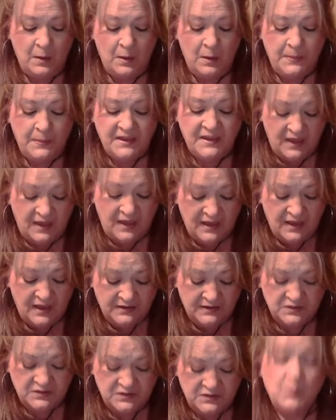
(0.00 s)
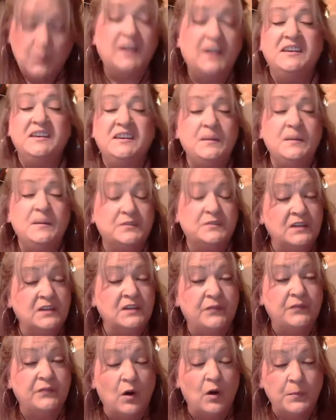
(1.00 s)
Because you want to keep
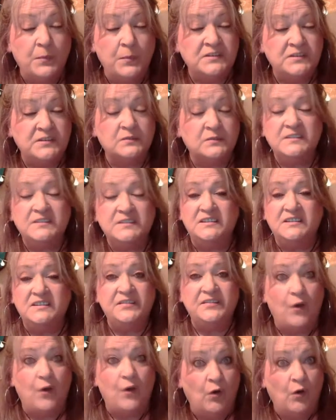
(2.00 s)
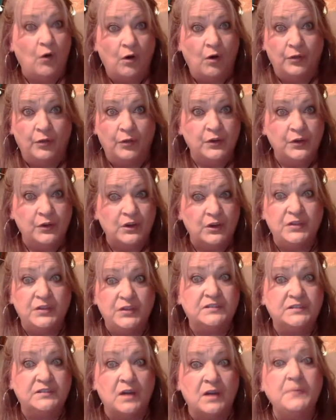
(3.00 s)
yourself open to receive all the good
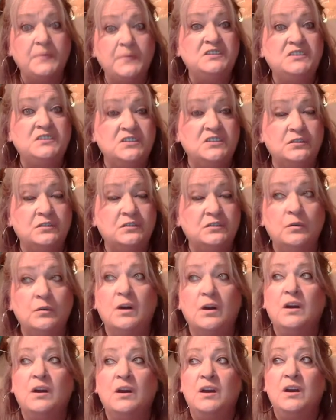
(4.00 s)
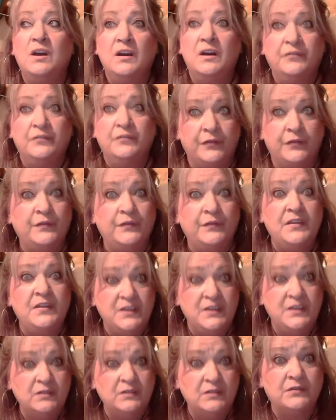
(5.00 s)
that's coming to you in
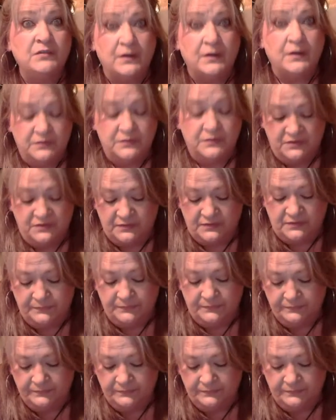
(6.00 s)
the universe.